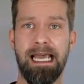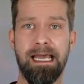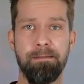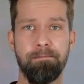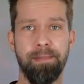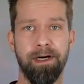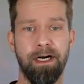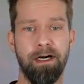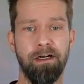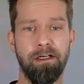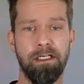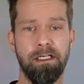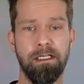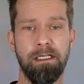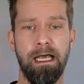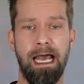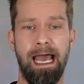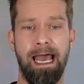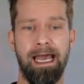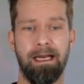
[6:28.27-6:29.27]
in
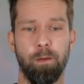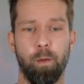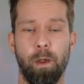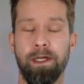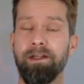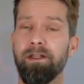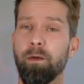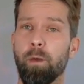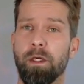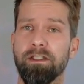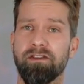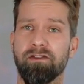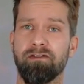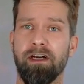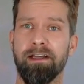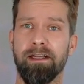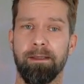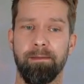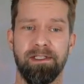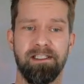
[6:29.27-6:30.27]
parallel and when you want to
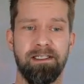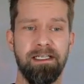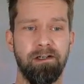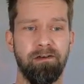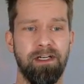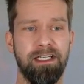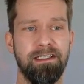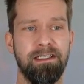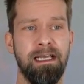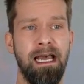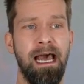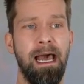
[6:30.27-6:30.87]
run them in sequence,